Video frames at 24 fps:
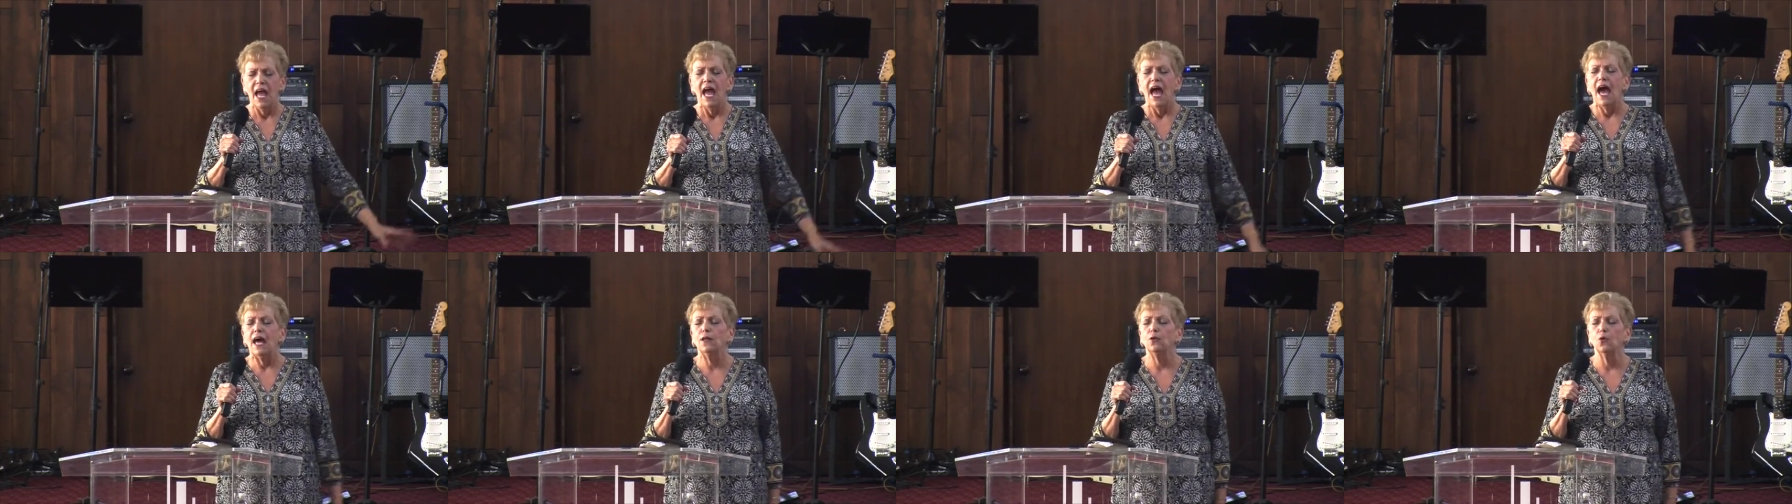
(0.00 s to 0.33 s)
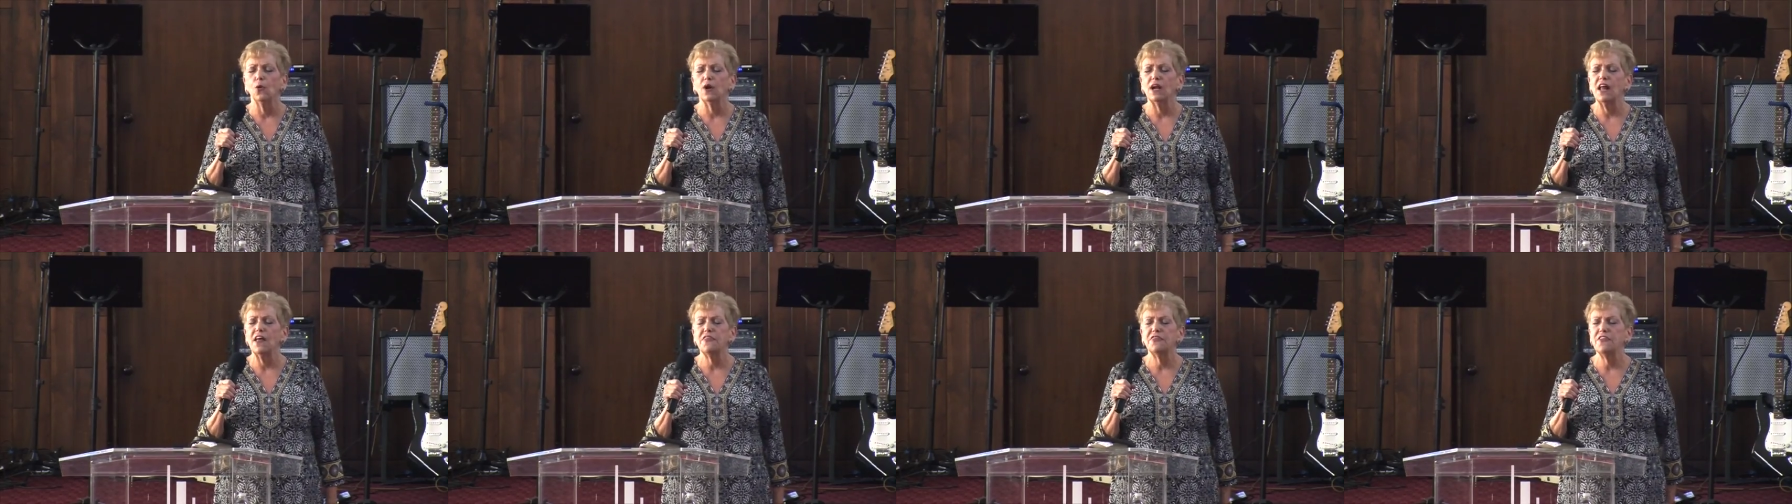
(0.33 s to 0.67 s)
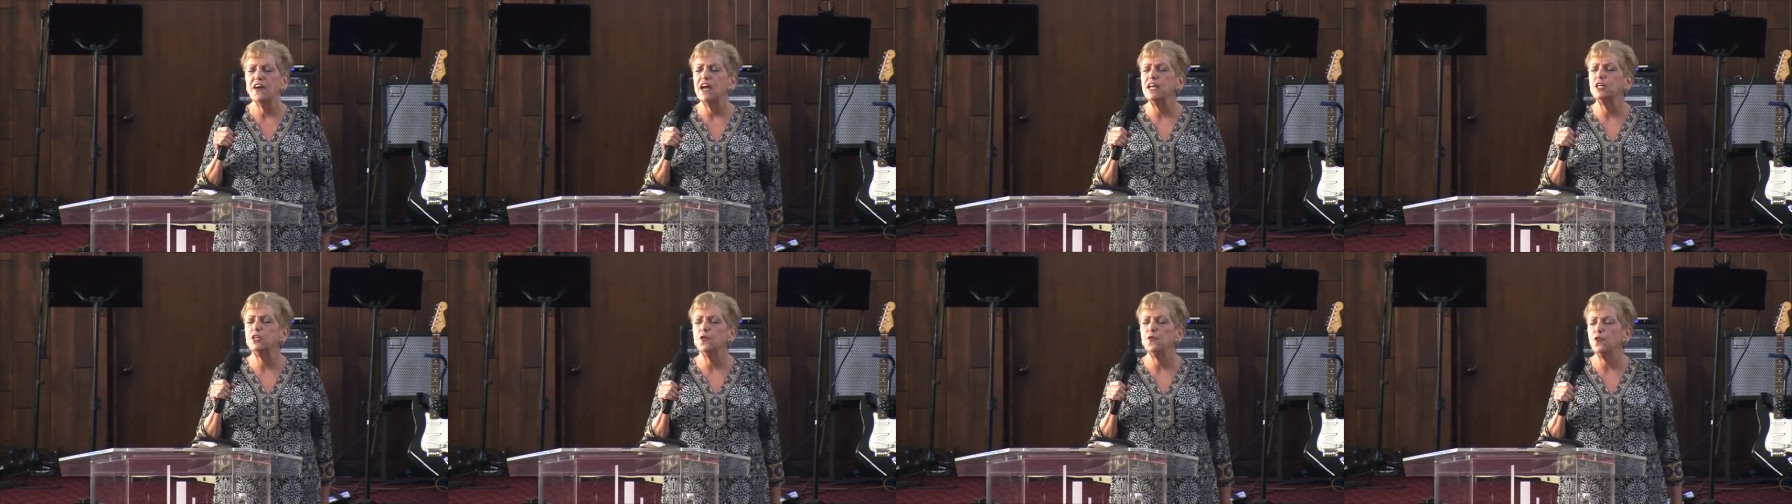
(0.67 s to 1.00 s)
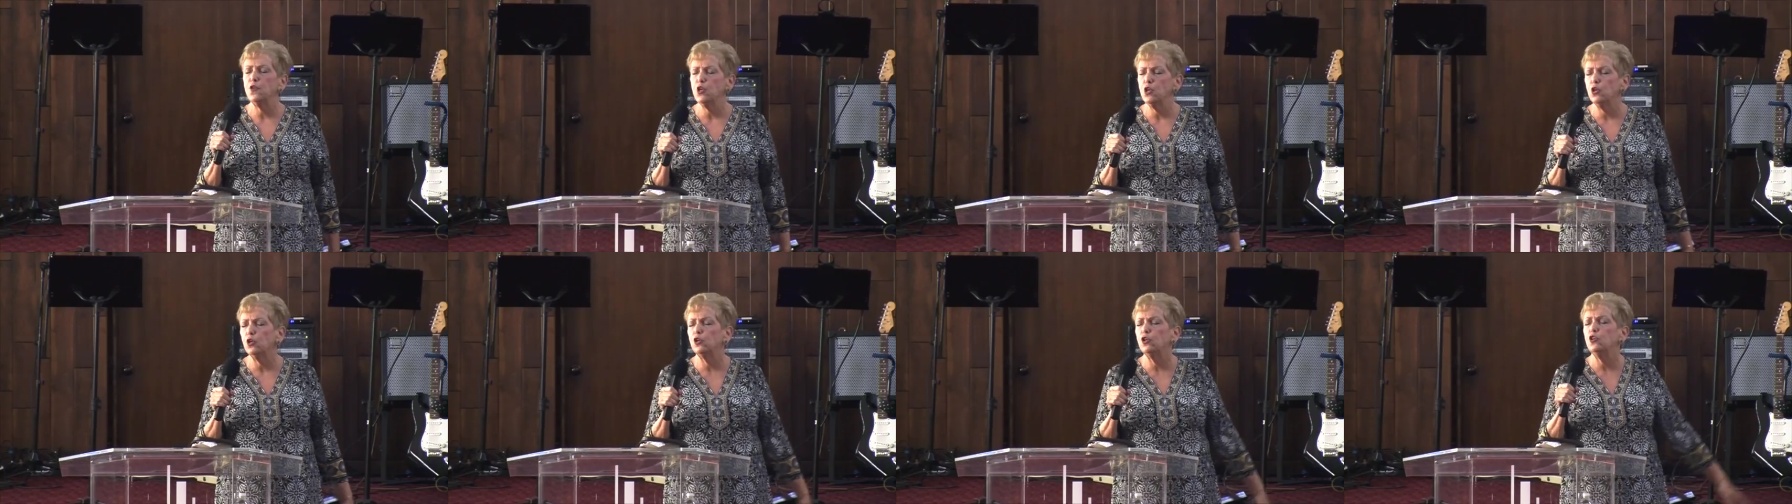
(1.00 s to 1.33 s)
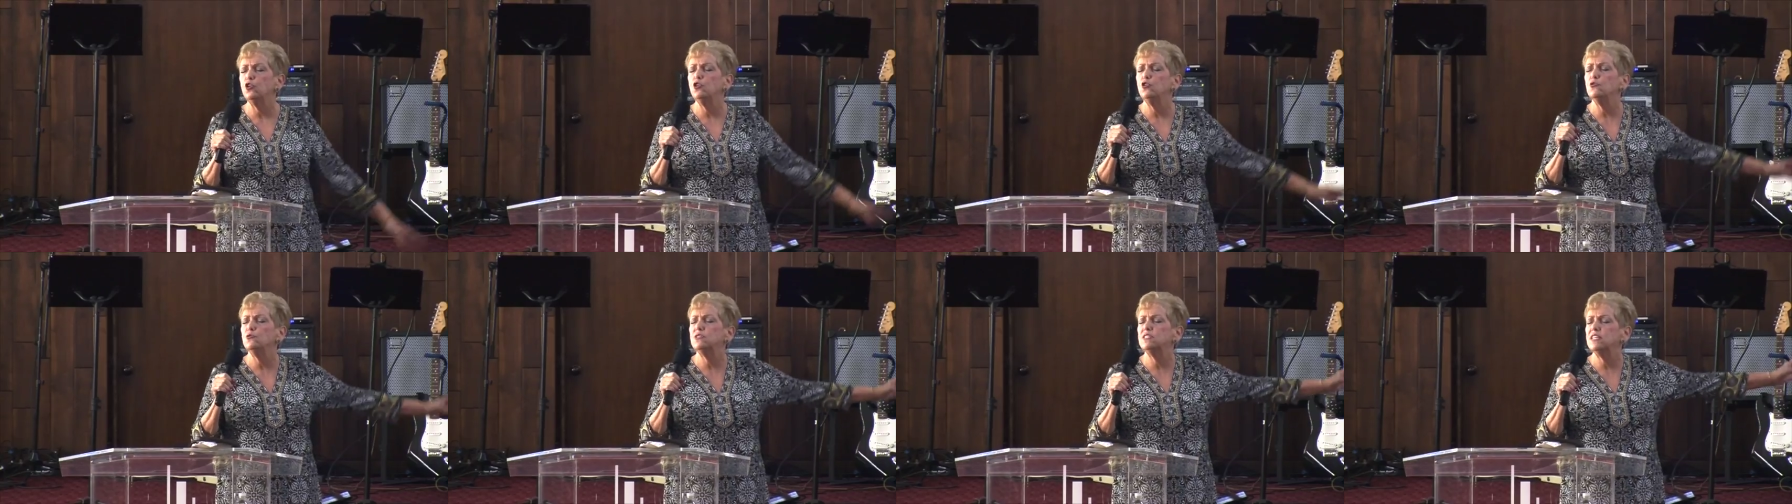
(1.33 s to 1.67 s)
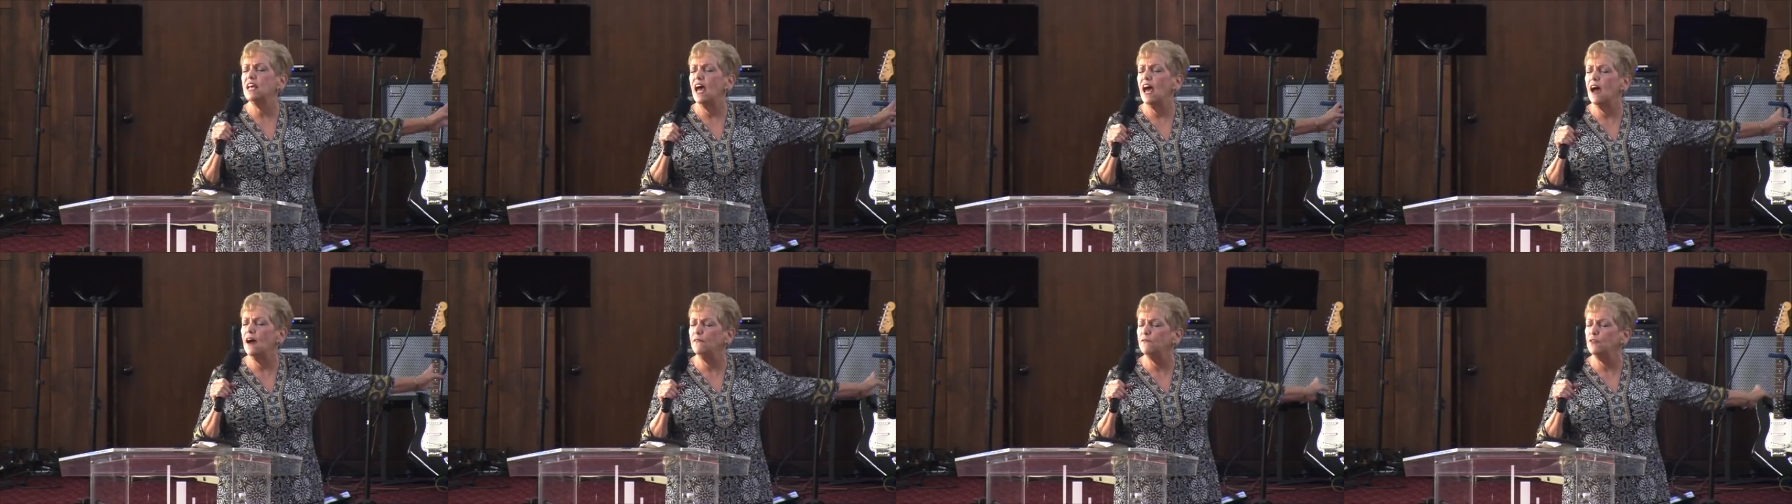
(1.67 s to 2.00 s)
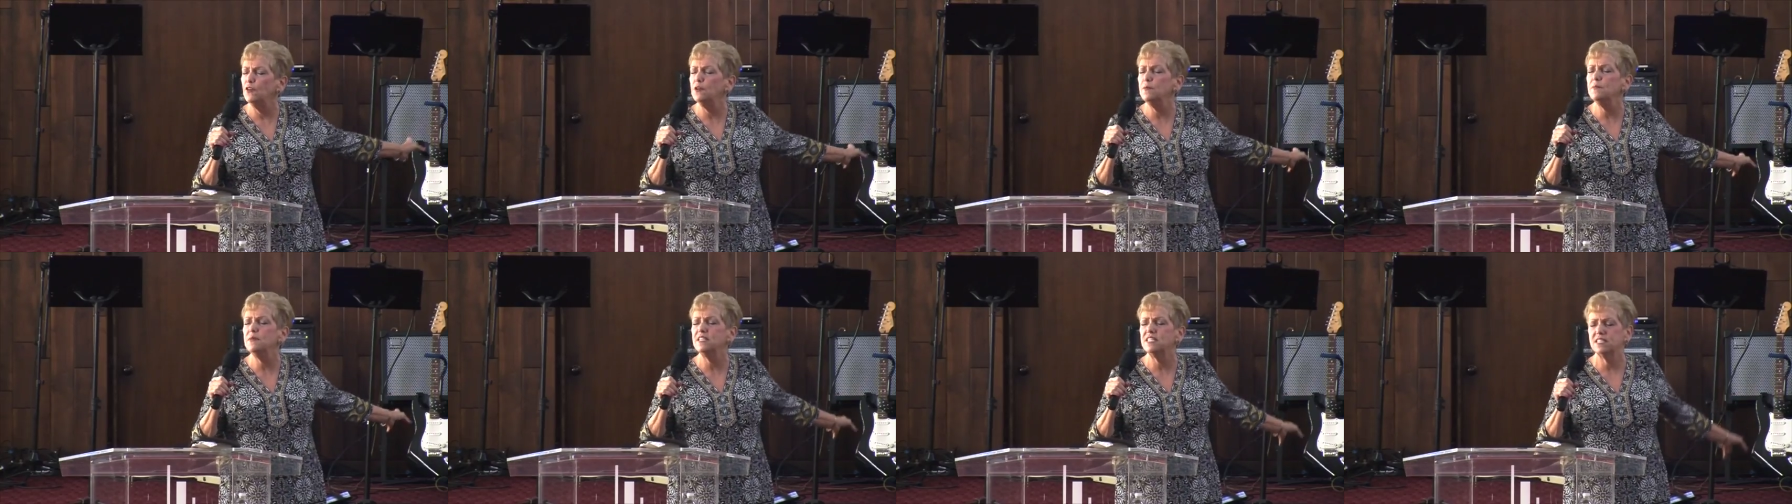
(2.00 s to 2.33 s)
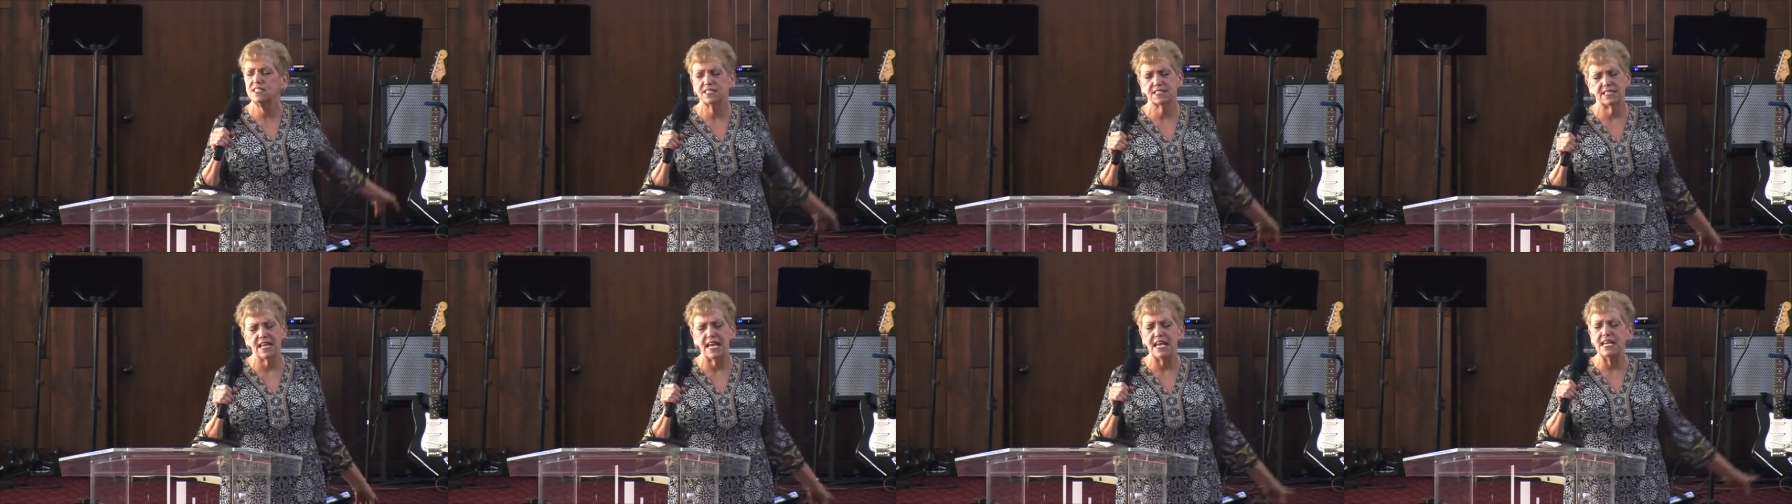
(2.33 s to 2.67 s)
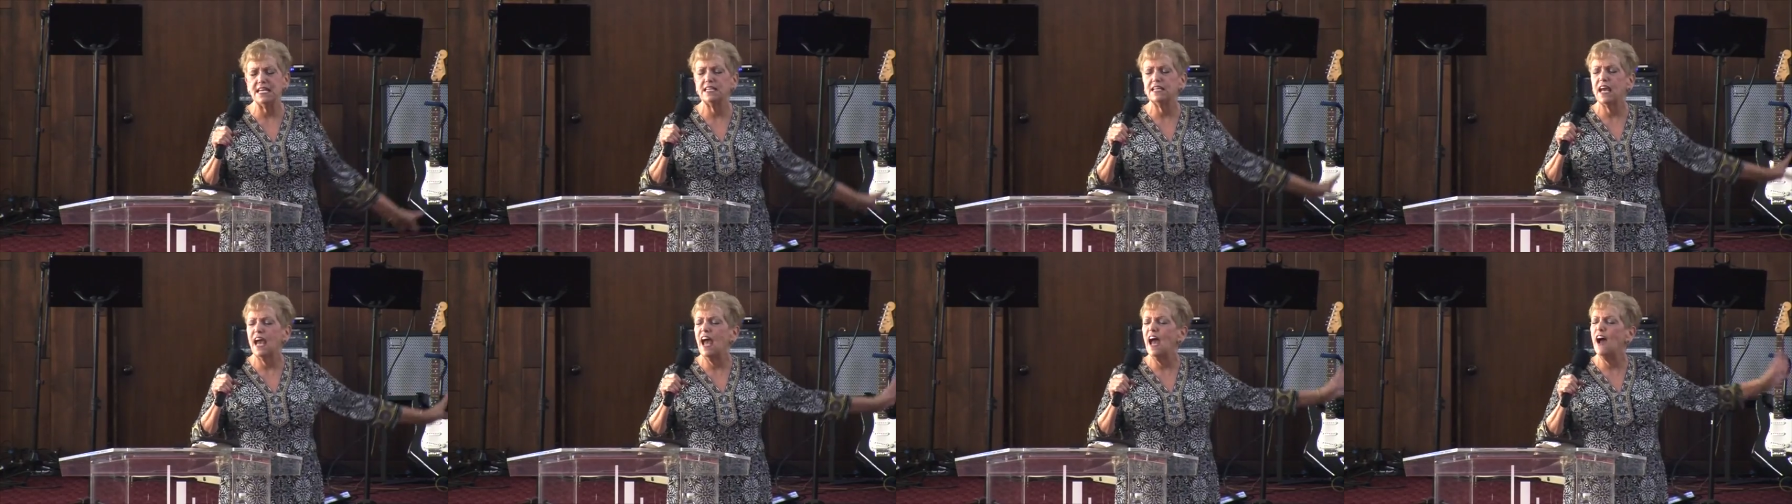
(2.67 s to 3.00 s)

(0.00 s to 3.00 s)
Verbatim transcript: And Lord, I thank you that you can use every mistake,